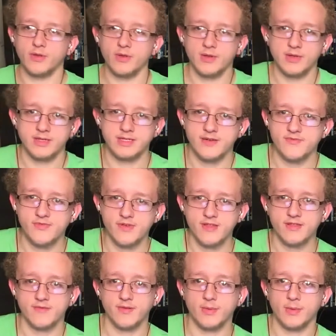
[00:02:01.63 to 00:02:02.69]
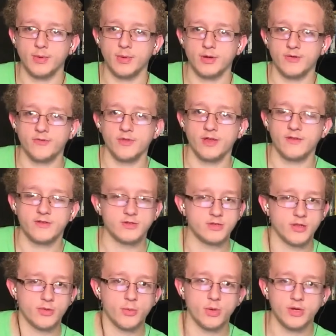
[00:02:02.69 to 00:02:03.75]
only difference from A Wonderful Life to
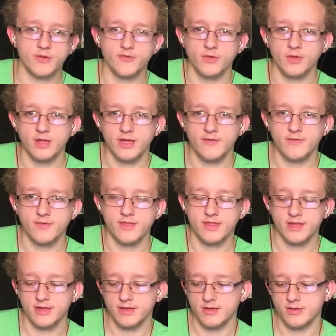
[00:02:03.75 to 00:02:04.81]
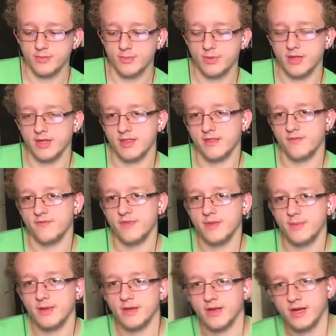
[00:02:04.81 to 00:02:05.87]
Another Wonderful Life was that you play as the
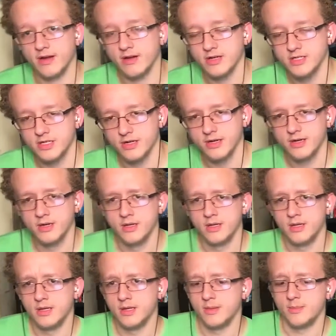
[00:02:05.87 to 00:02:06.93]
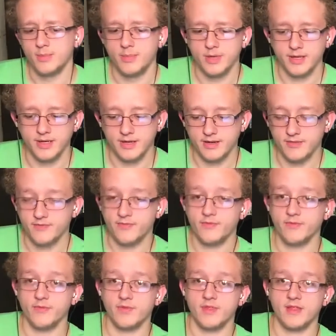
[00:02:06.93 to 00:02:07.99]
female character, but I've
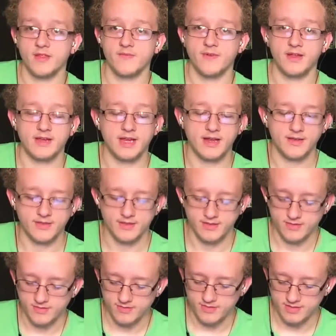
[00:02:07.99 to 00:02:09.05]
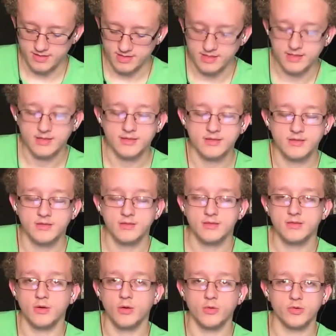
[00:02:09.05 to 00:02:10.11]
since found out that there's the
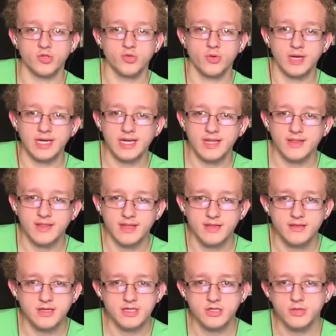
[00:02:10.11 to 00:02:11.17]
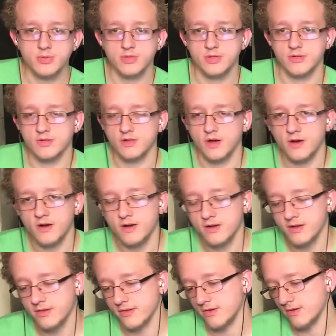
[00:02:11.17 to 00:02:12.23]
whole training thing you can do with your
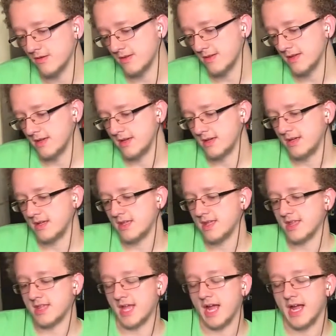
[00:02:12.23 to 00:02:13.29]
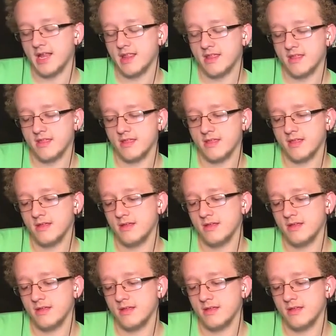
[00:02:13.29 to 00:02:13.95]
dog. There's stats,